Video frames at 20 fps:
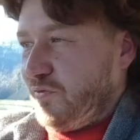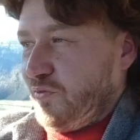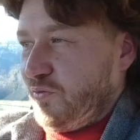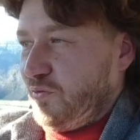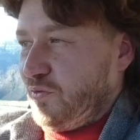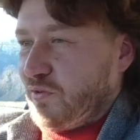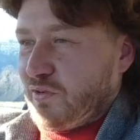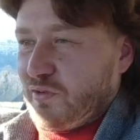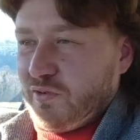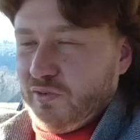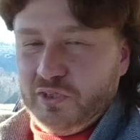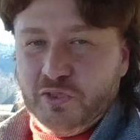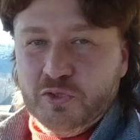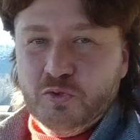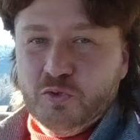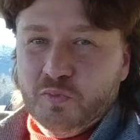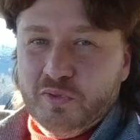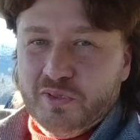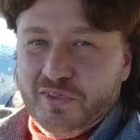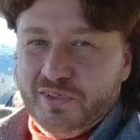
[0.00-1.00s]
for
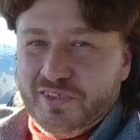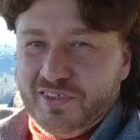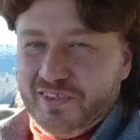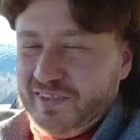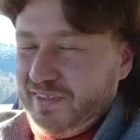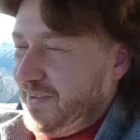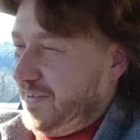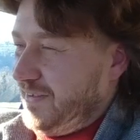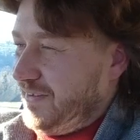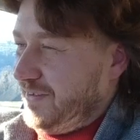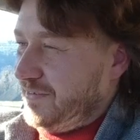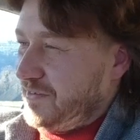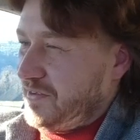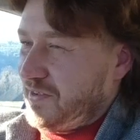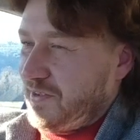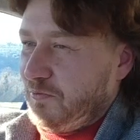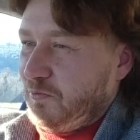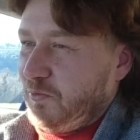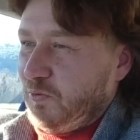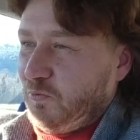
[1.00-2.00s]
humans.
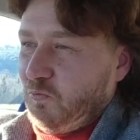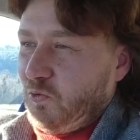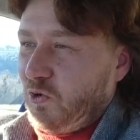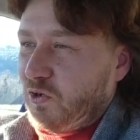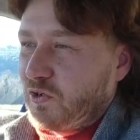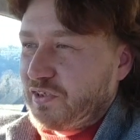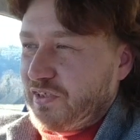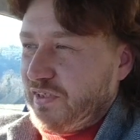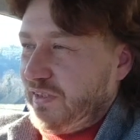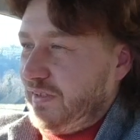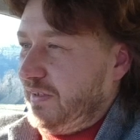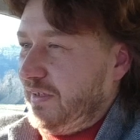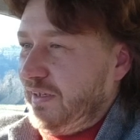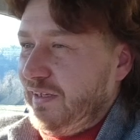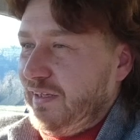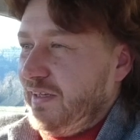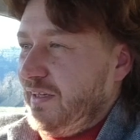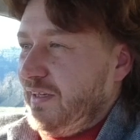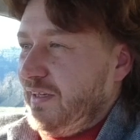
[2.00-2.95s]
Someone walks in